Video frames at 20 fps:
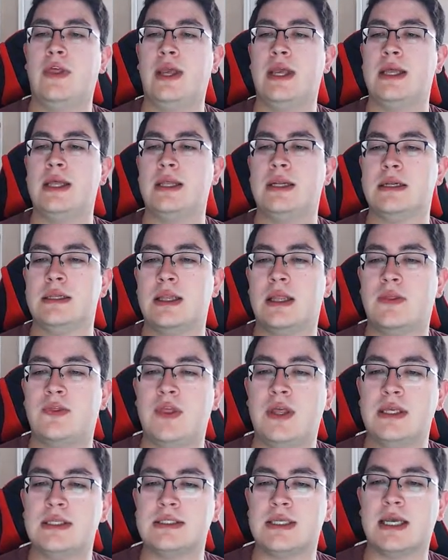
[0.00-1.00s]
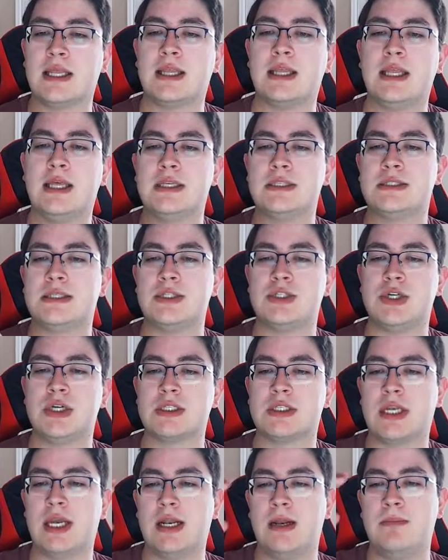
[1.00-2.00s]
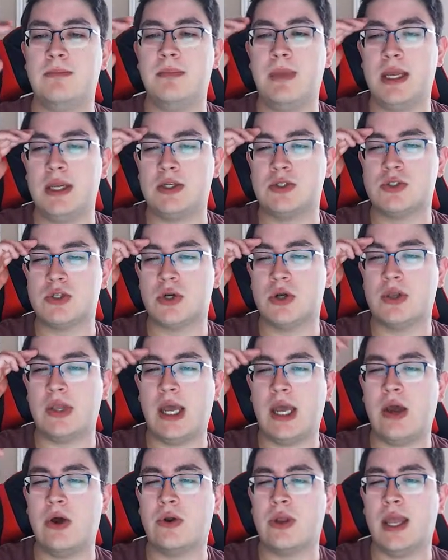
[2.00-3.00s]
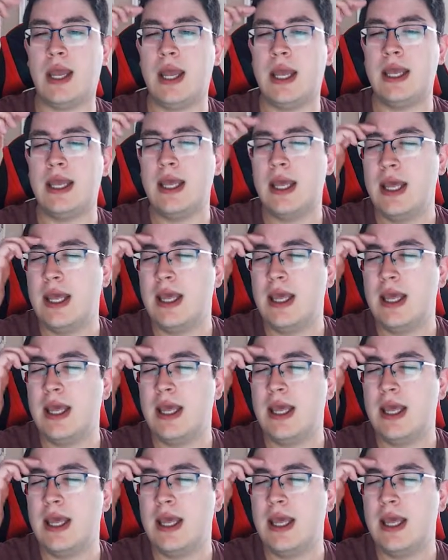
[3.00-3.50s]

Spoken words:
and things like this to just kind of make sure that, okay,